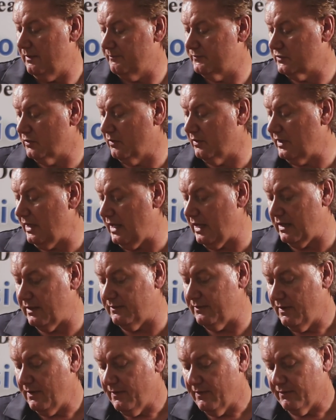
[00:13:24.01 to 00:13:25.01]
So
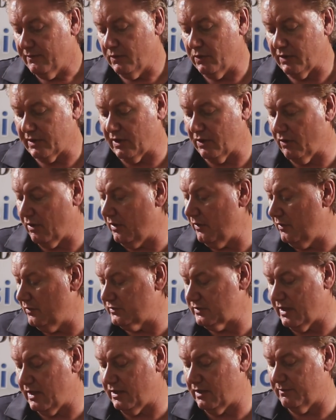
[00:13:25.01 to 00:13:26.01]
again, look at all
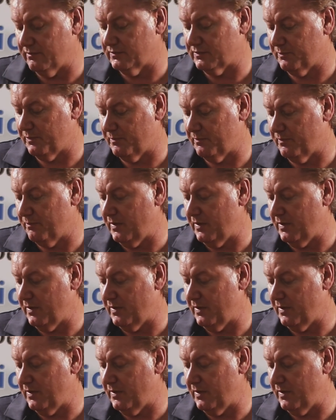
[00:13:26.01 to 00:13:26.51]
those items,